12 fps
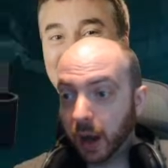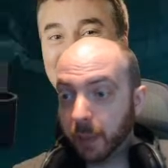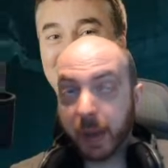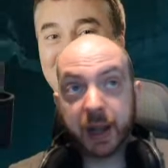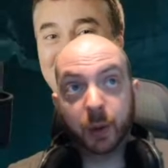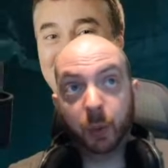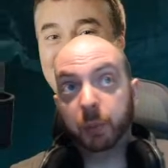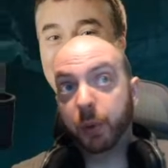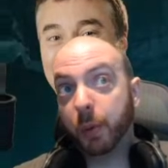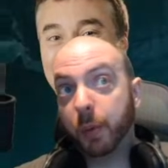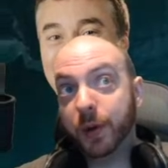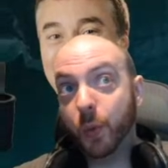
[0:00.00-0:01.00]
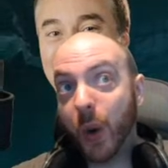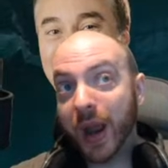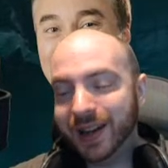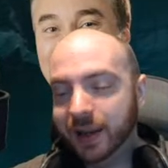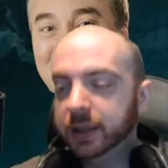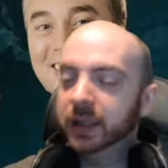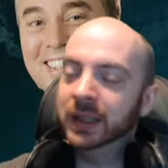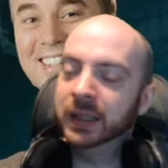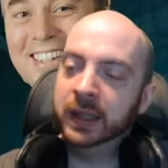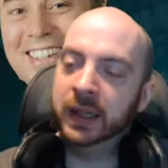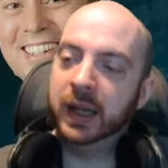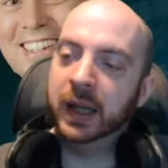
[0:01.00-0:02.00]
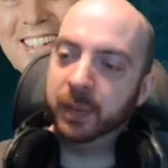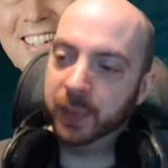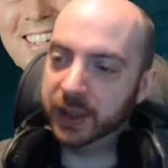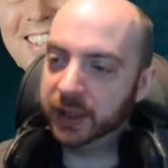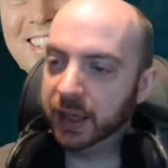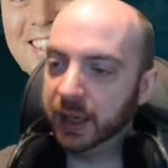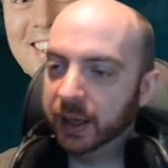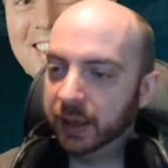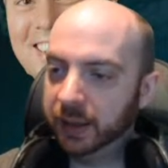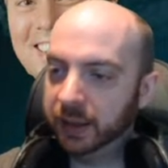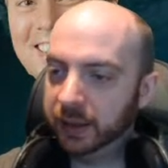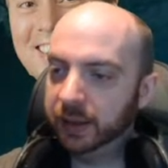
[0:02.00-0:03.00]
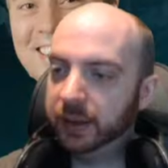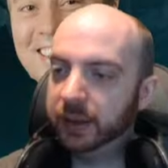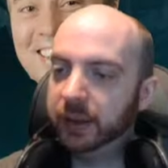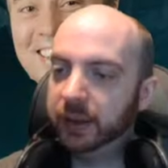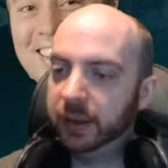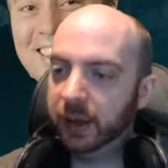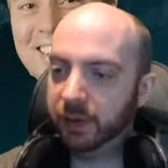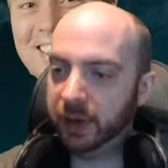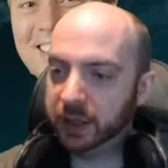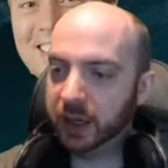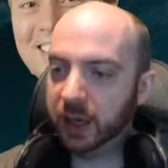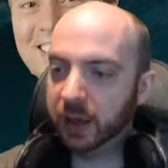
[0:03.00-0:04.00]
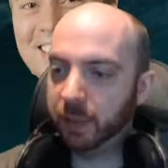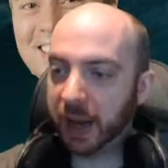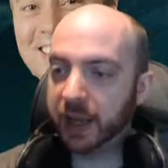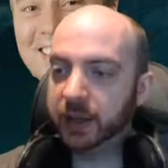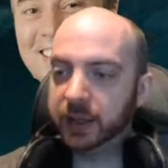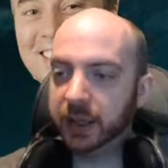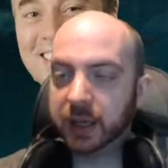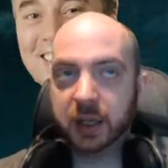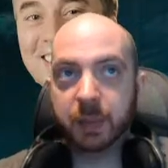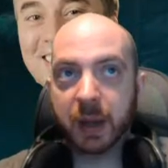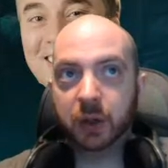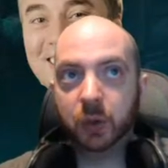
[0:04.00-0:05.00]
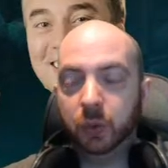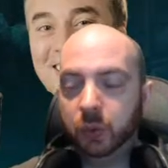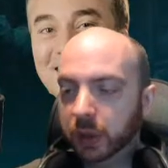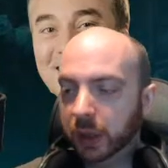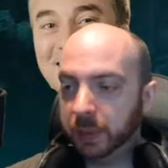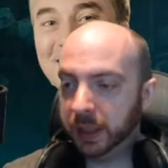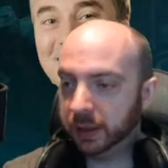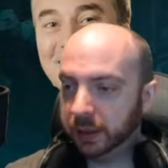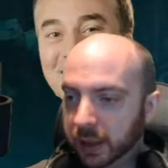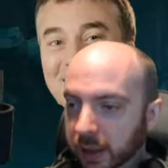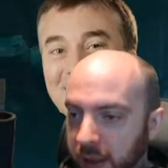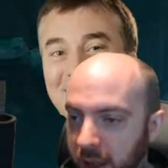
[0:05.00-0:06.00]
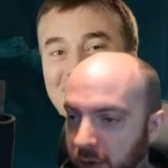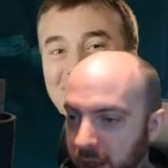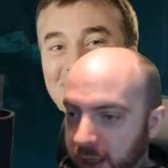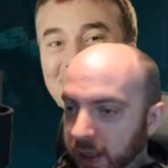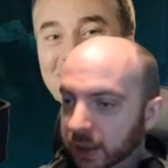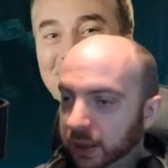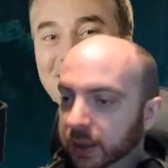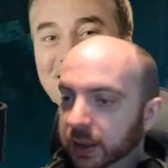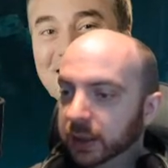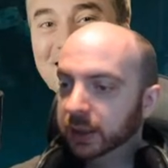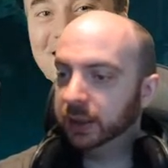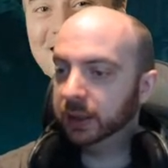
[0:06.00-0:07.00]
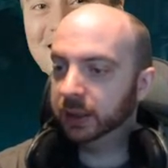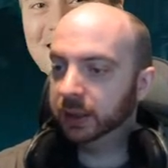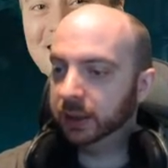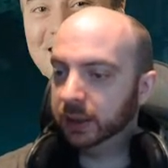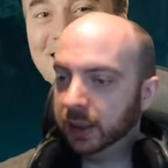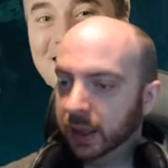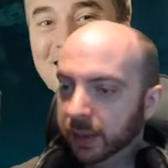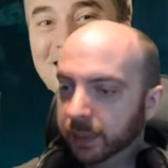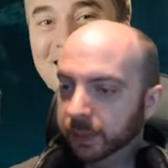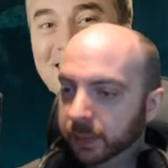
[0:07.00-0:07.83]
a Bengal would probably win. But if it's players against a Bengal, I mean, they'll wreck it. Do